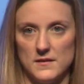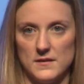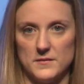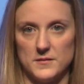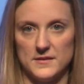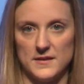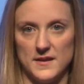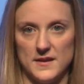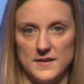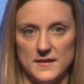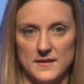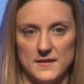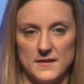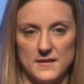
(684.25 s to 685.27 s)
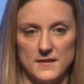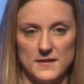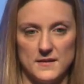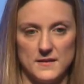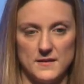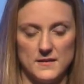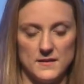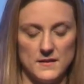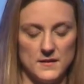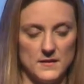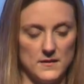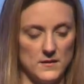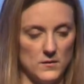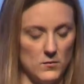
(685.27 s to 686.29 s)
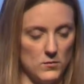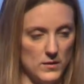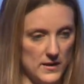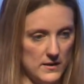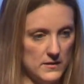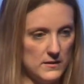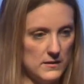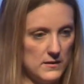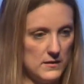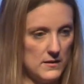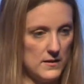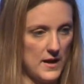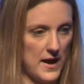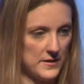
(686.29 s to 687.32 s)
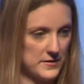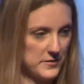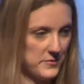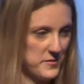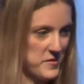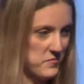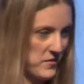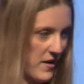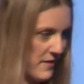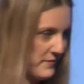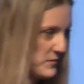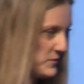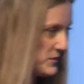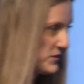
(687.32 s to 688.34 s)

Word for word: And we said, well, how could we be profitable